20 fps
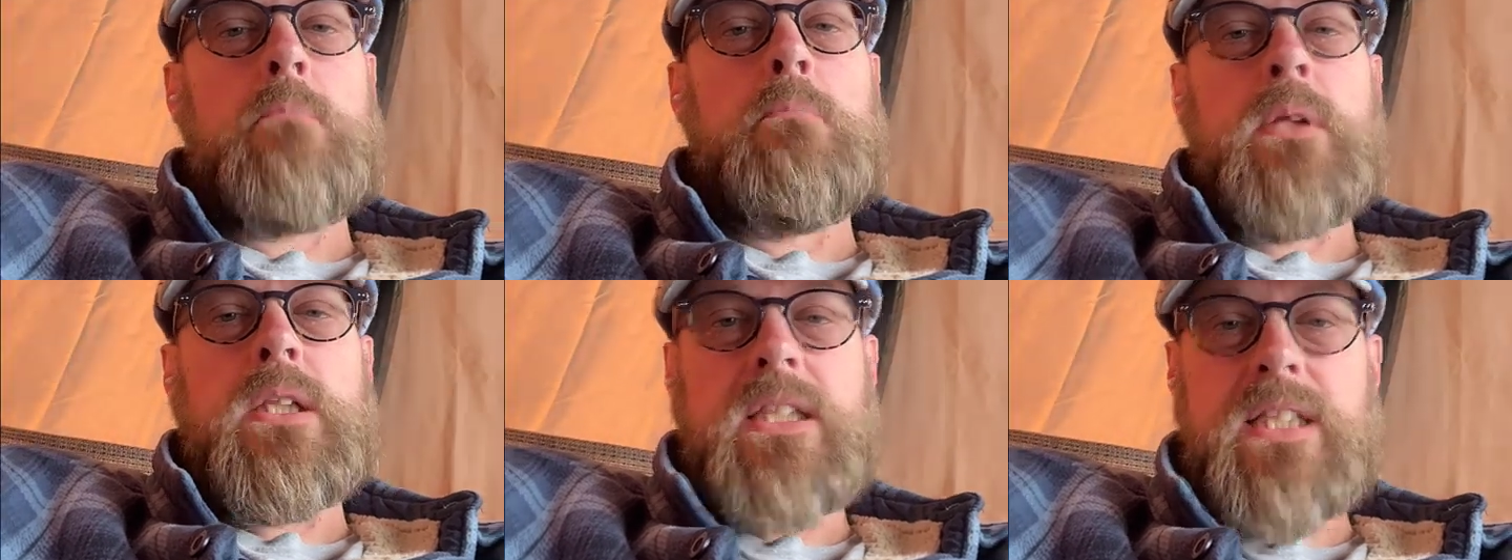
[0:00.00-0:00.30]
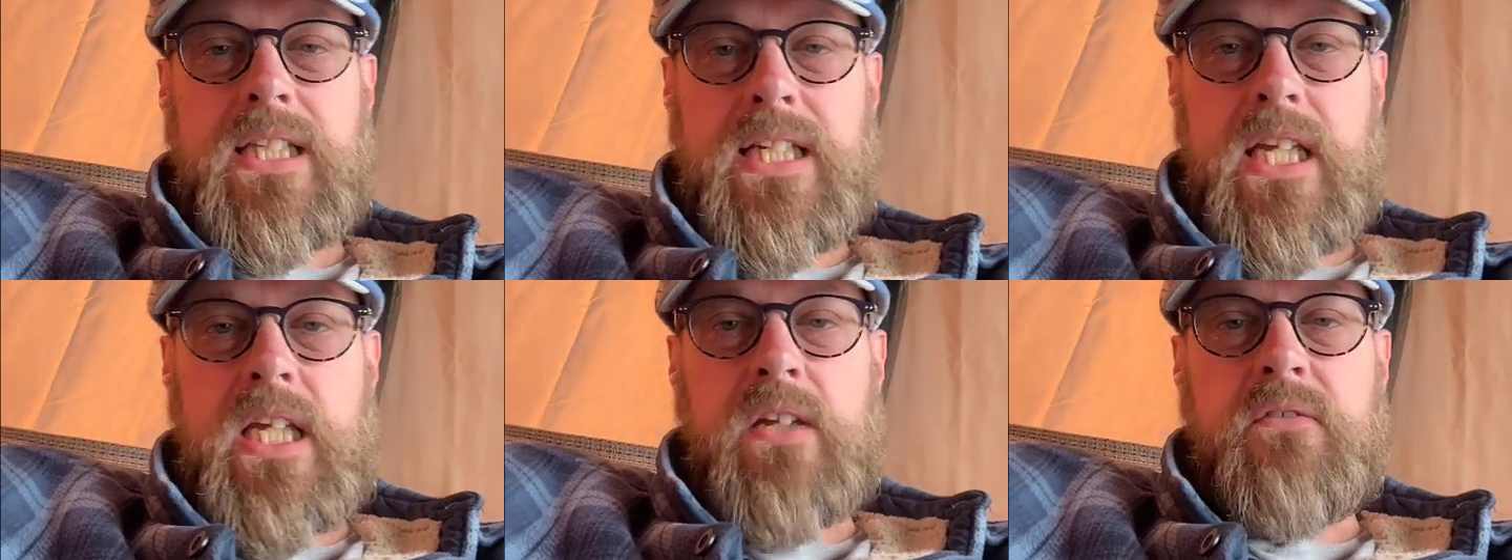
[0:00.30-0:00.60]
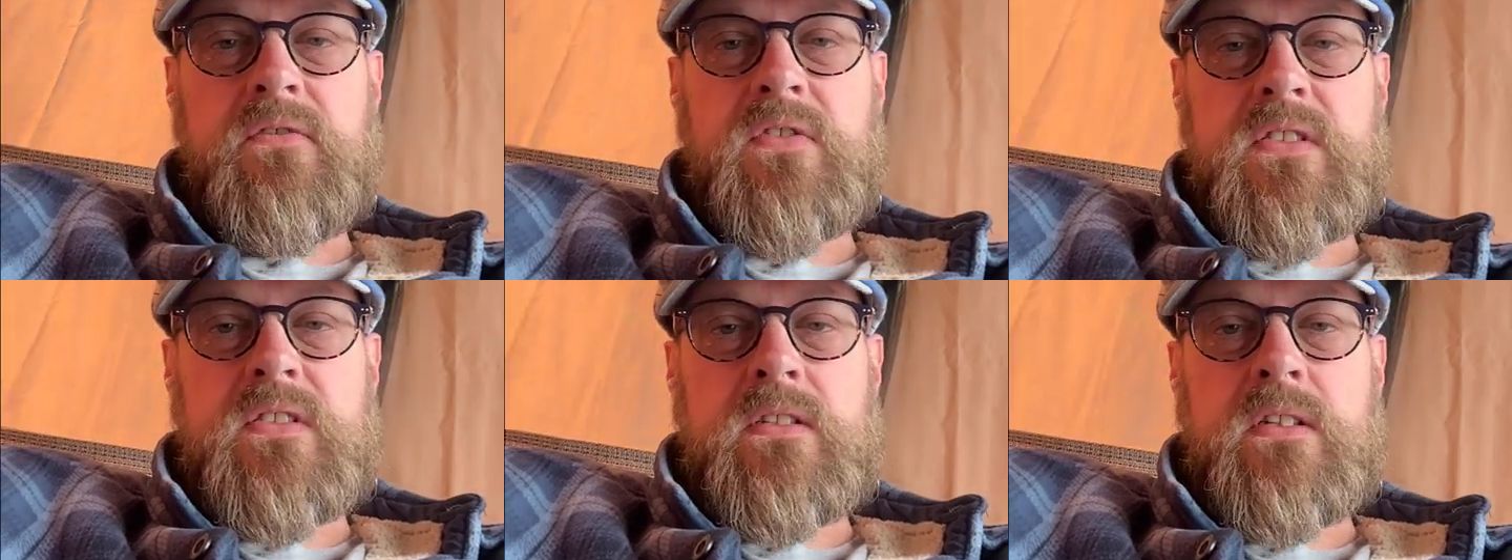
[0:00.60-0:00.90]

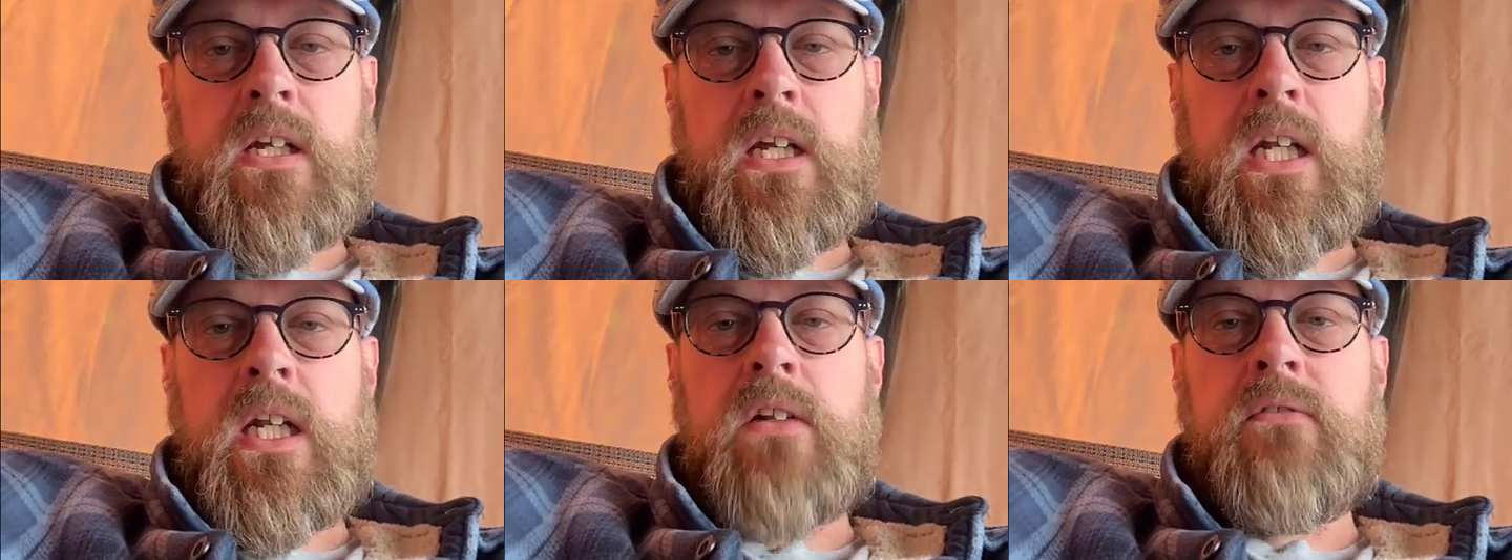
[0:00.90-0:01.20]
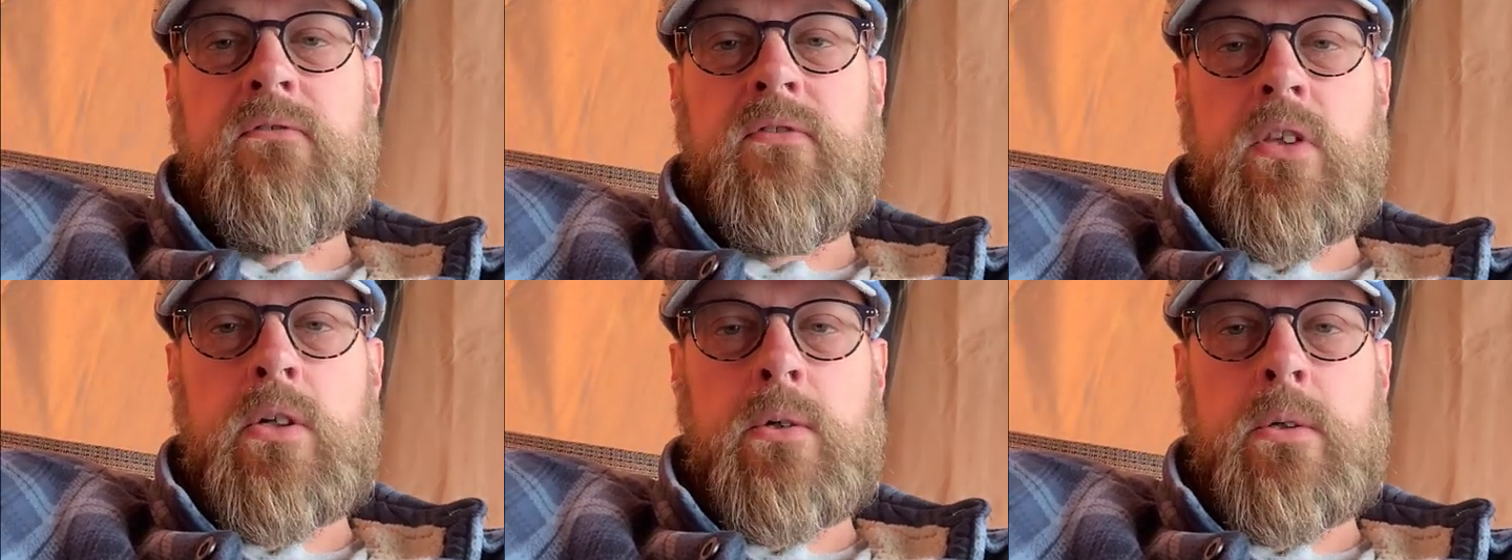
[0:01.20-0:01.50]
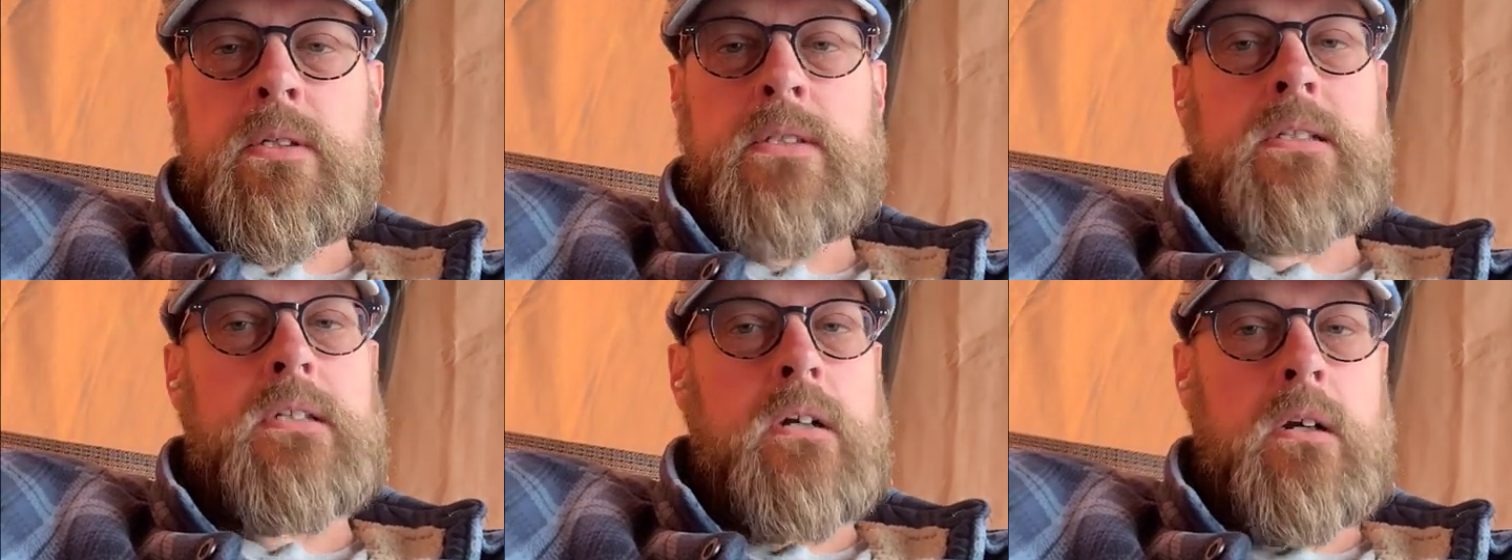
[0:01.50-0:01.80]
beliefs can influence